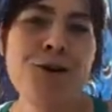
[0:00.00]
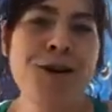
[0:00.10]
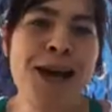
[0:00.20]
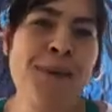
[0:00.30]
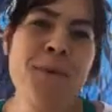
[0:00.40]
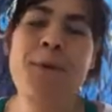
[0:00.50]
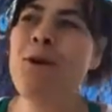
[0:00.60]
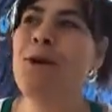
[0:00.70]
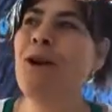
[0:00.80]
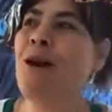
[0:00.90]

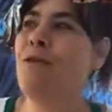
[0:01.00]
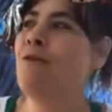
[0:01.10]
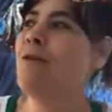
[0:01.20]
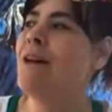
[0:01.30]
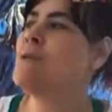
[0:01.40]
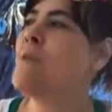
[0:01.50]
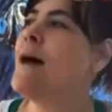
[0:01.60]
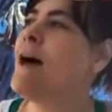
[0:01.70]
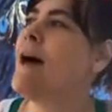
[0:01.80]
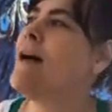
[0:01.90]
capable of, that's
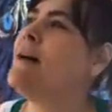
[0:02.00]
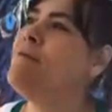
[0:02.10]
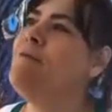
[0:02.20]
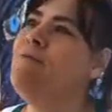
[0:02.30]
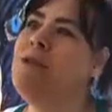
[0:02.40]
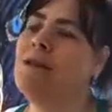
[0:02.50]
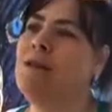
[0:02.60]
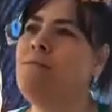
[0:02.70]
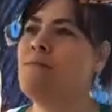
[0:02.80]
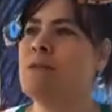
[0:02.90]
why I am,
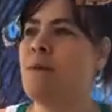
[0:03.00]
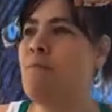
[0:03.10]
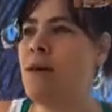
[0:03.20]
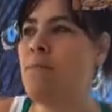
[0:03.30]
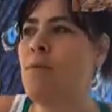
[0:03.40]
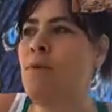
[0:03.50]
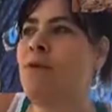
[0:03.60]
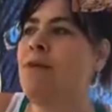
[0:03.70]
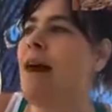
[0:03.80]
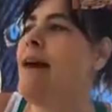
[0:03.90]
some
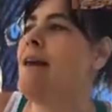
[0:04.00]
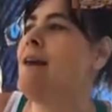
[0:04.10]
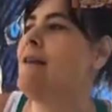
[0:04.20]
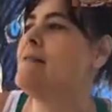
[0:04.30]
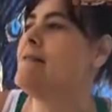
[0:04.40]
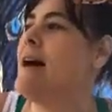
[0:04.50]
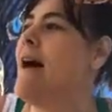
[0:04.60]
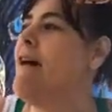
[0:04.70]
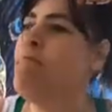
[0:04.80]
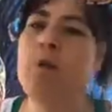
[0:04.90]
people like to
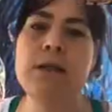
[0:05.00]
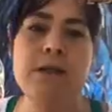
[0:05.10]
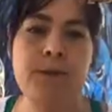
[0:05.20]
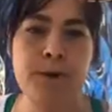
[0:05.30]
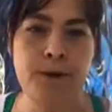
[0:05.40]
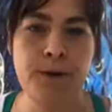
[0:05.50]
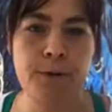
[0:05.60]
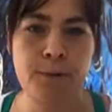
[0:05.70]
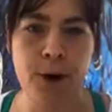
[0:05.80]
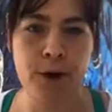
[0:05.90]
have multiple
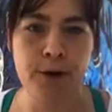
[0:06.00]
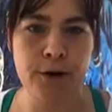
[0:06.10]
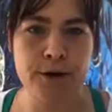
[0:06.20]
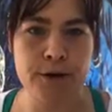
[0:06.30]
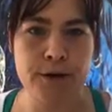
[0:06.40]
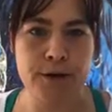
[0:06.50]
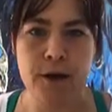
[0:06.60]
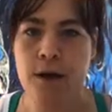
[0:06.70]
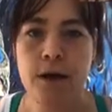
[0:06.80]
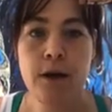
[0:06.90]
partners.
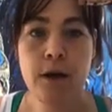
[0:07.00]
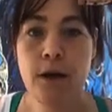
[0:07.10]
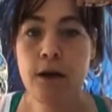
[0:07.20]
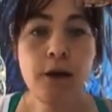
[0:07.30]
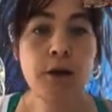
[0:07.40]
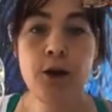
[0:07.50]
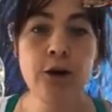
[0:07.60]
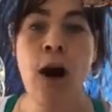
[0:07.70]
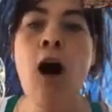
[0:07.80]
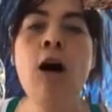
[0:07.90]

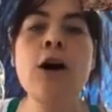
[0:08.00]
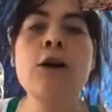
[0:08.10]
Your heart,